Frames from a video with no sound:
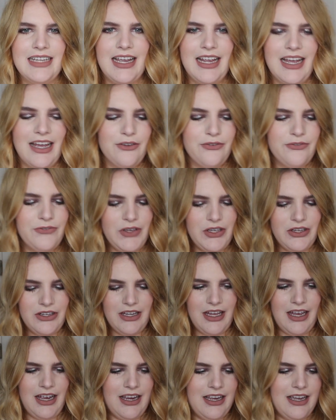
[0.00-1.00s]
Like I
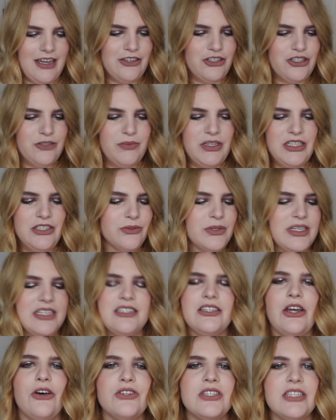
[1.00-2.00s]
feel like I should be doing
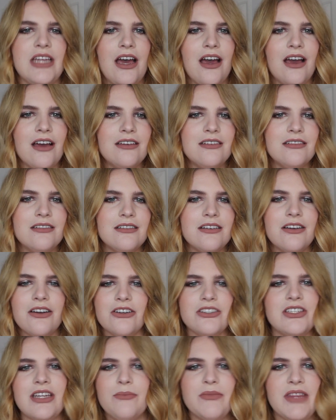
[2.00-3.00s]
salsa
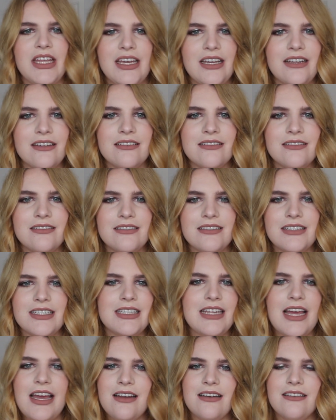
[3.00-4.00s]
or something.
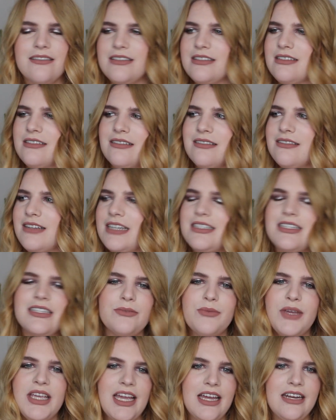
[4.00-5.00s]
Does that, that
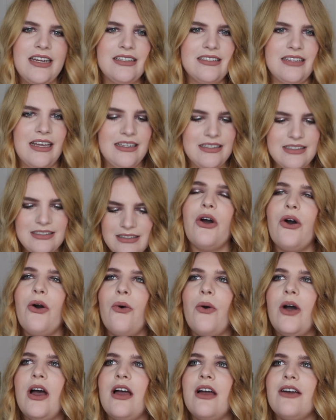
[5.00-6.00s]
doesn't make any sense.
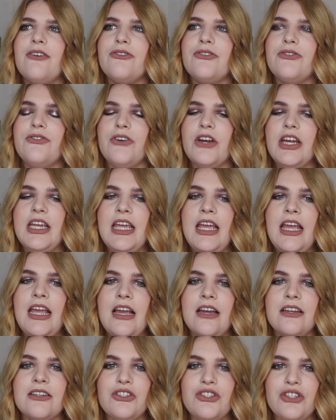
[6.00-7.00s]
So
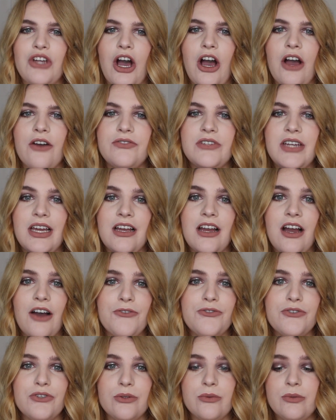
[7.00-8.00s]
freaking soft and
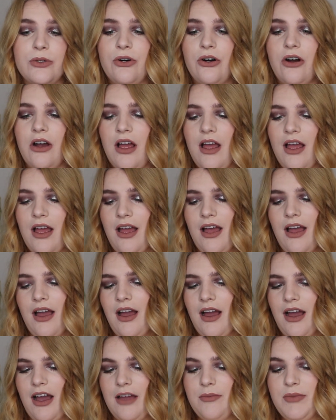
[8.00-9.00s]
comfortable.
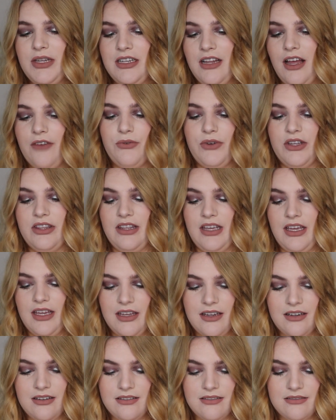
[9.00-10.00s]
I'm in love with
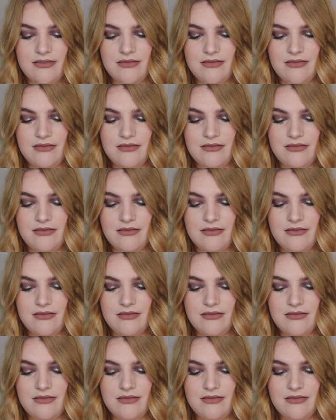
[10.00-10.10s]
it.